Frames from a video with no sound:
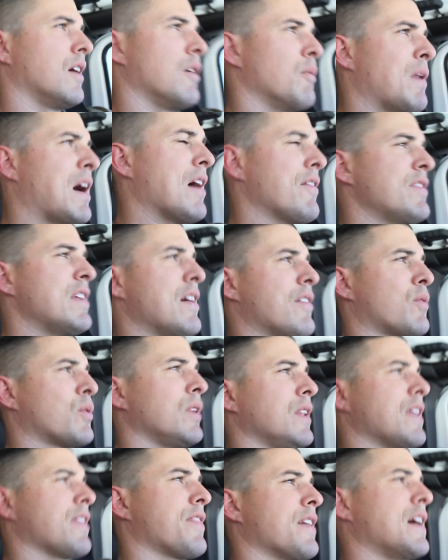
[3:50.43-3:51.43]
I've never
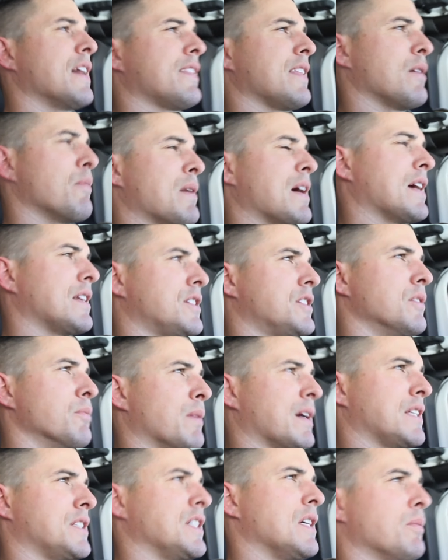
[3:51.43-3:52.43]
really thought that
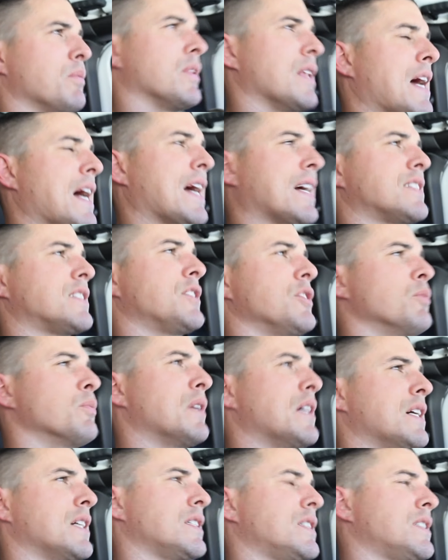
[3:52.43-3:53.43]
my Jeep lags too
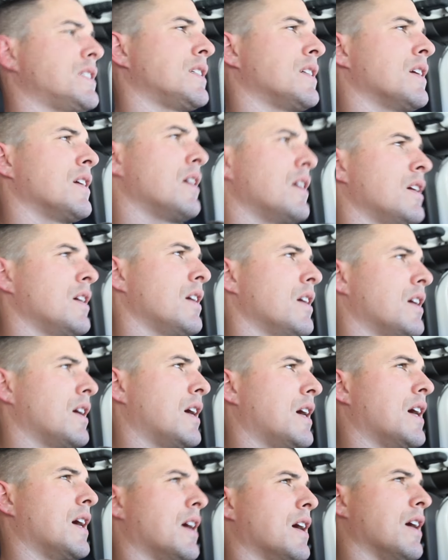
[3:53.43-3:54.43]
much,
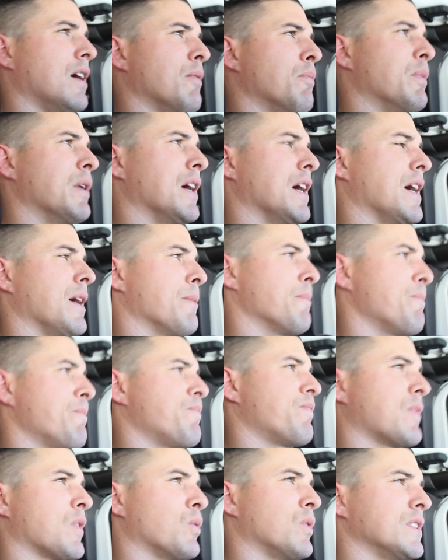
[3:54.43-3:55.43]
but
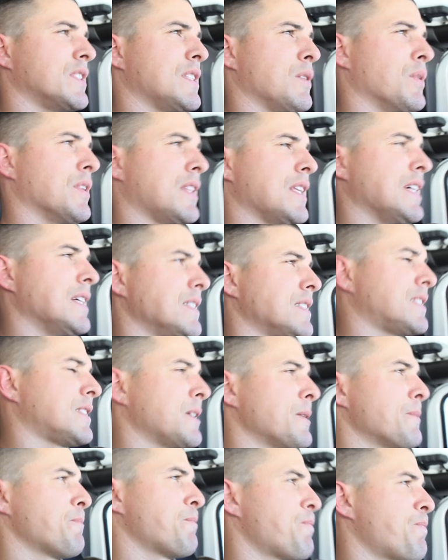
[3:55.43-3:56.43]
we'll see what
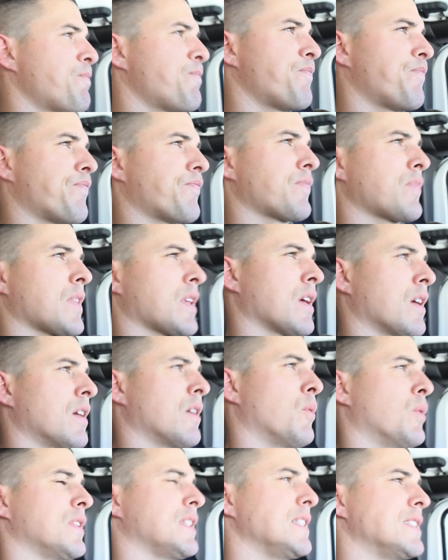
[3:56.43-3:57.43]
these
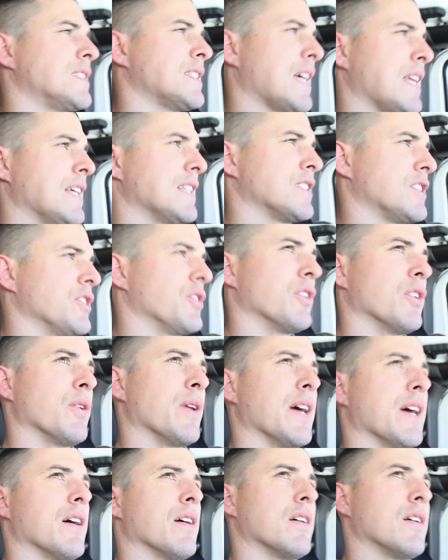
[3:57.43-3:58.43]
settings do to
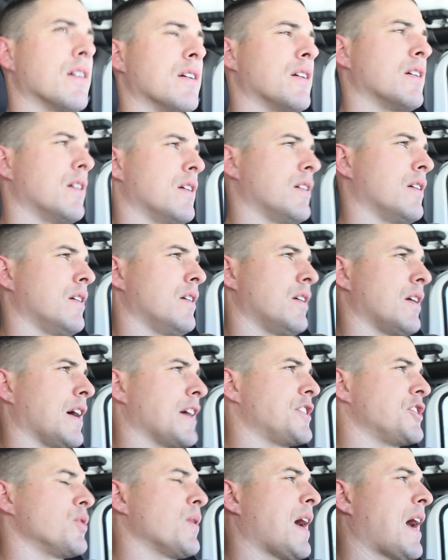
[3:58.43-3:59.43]
it.
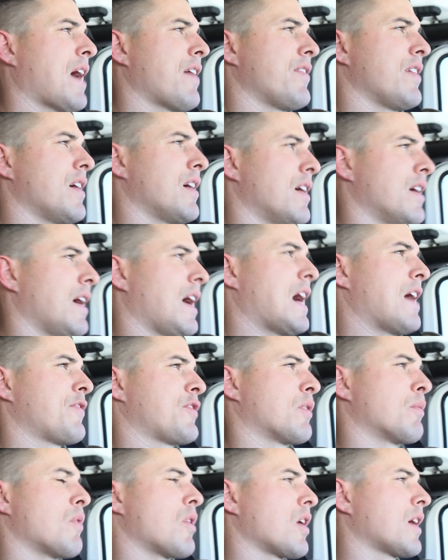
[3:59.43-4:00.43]
I do have a
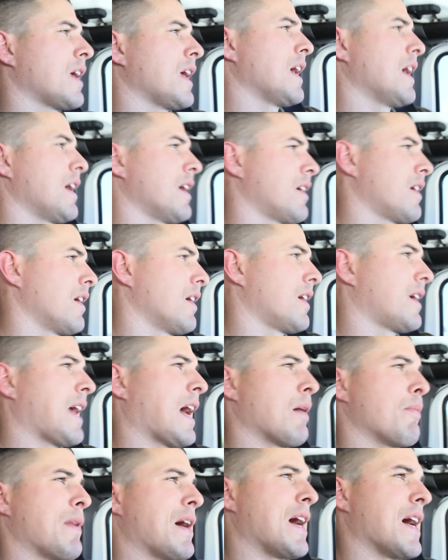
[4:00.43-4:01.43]
aftermarket
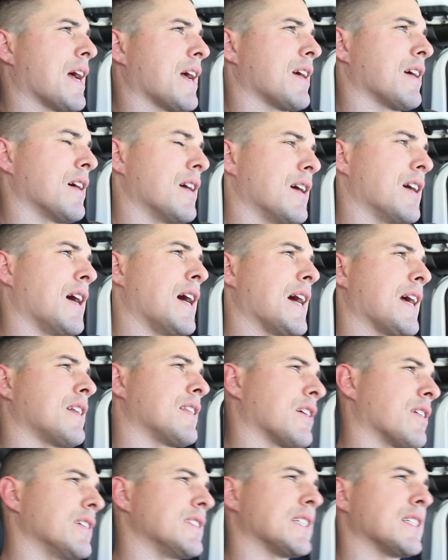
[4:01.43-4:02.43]
catback high
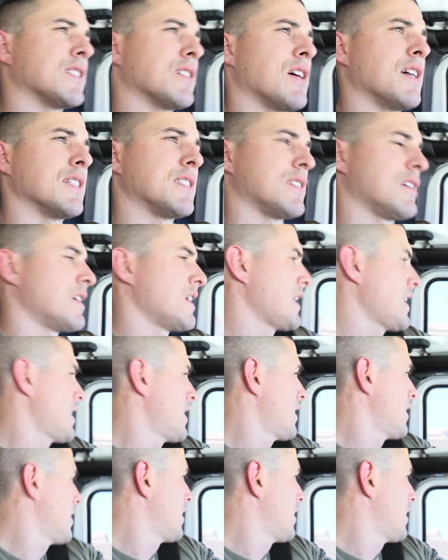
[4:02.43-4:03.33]
clearance exhaust on it,